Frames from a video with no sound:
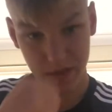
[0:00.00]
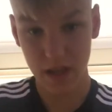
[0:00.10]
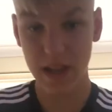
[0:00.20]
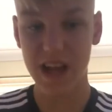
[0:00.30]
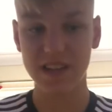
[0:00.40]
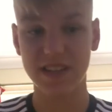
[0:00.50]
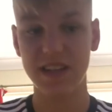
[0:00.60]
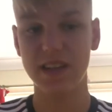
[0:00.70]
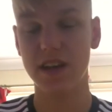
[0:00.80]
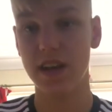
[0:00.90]
Last
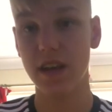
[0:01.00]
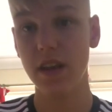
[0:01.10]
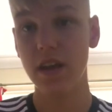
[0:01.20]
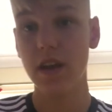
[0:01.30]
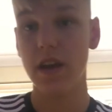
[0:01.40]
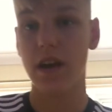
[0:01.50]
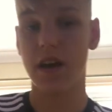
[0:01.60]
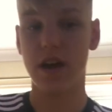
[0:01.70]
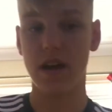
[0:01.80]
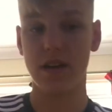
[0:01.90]
season,
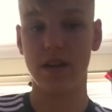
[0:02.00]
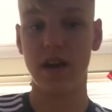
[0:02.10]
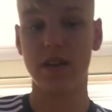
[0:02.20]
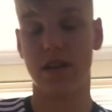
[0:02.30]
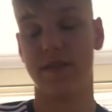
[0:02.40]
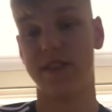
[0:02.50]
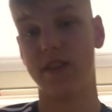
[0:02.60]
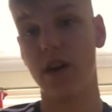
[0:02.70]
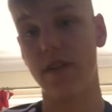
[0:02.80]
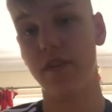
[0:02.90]
the
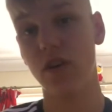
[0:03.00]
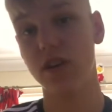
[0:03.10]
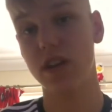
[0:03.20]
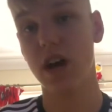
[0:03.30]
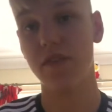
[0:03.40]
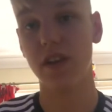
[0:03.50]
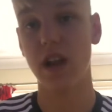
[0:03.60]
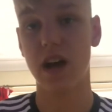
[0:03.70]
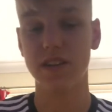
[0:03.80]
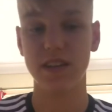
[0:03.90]
first half of the
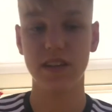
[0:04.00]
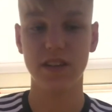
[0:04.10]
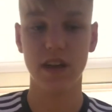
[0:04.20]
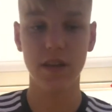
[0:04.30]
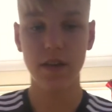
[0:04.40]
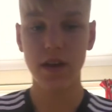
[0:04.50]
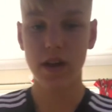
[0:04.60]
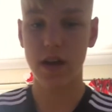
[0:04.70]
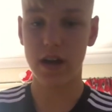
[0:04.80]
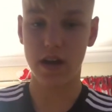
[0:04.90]
last season,
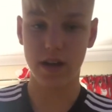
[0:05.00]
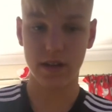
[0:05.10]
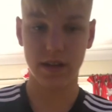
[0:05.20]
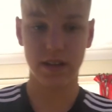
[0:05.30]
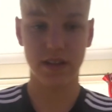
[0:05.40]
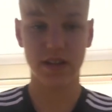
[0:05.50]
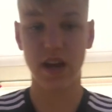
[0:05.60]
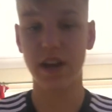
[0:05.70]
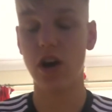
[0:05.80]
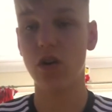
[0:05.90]
he
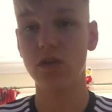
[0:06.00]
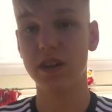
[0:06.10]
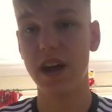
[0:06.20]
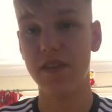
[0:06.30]
started at Oldham